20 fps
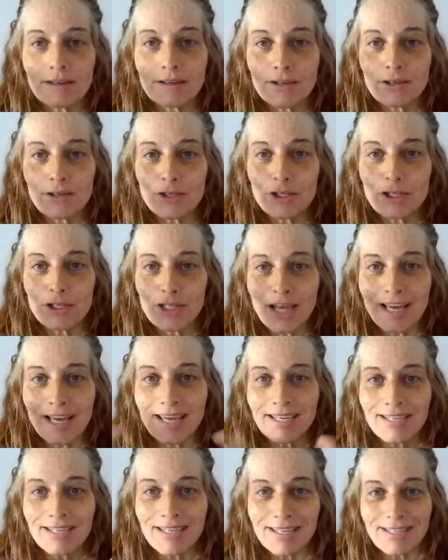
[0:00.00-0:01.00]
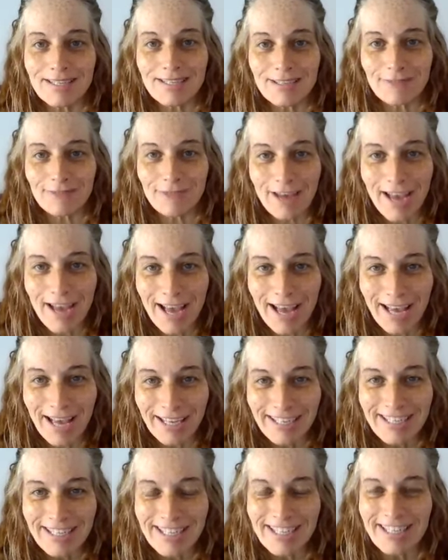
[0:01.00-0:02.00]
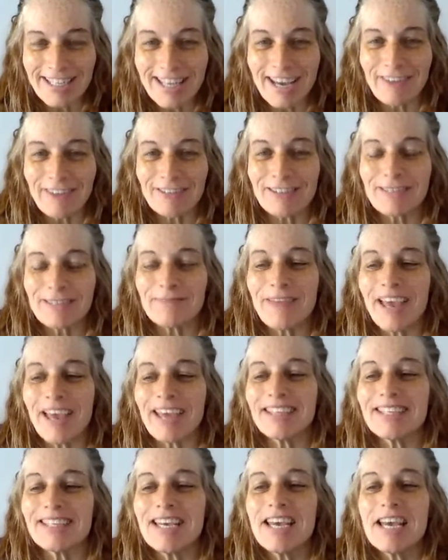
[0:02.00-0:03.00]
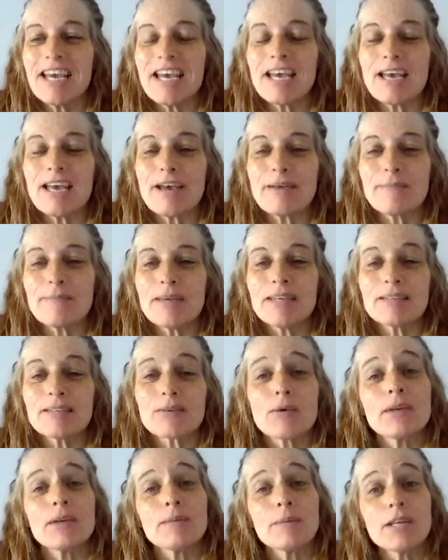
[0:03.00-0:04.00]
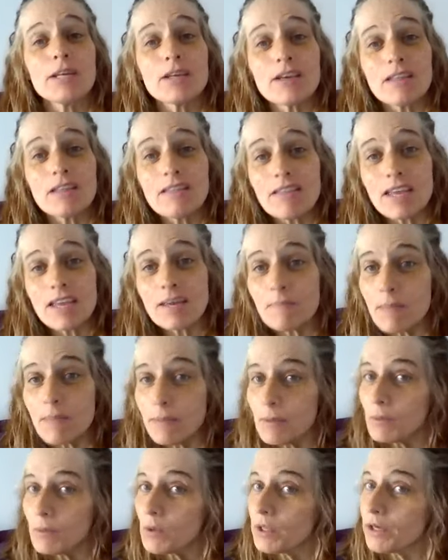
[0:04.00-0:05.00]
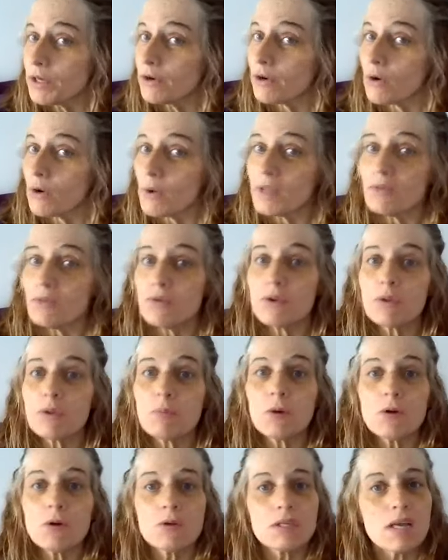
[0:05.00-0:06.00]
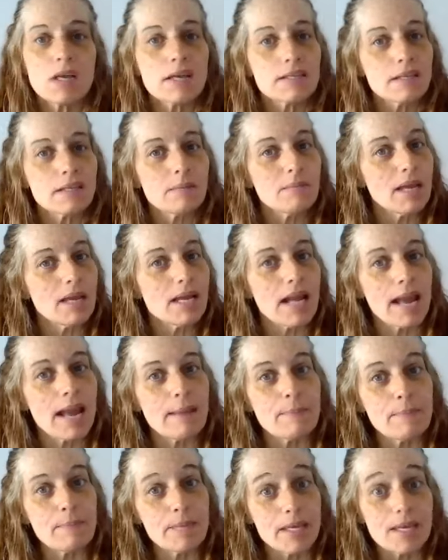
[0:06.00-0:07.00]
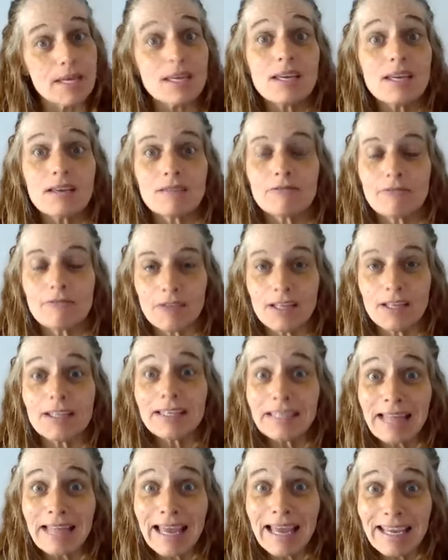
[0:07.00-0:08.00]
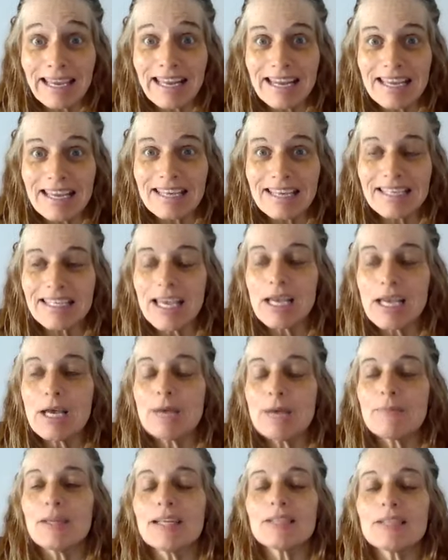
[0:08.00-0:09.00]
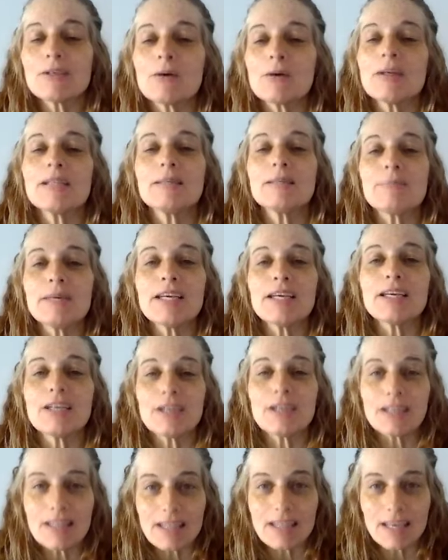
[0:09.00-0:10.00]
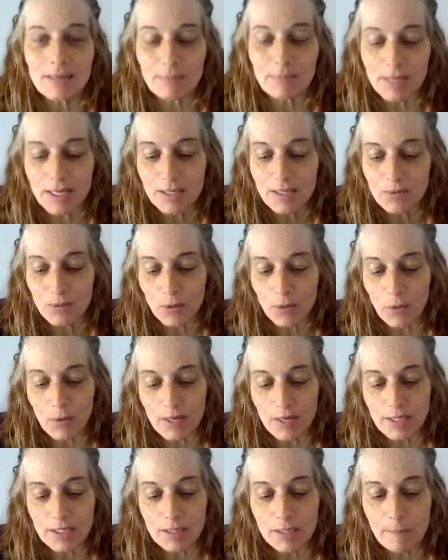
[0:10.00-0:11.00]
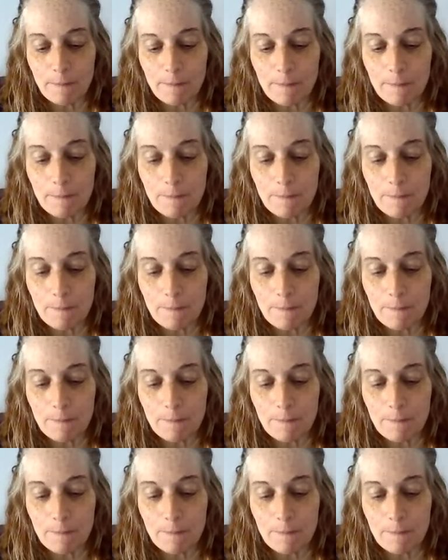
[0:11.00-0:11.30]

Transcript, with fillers: shite hits the fan in that respect. And it's going to be a good thing. Maybe while you're going through the process, it may not be feeling like it is, but it's going to be a good thing because we're going to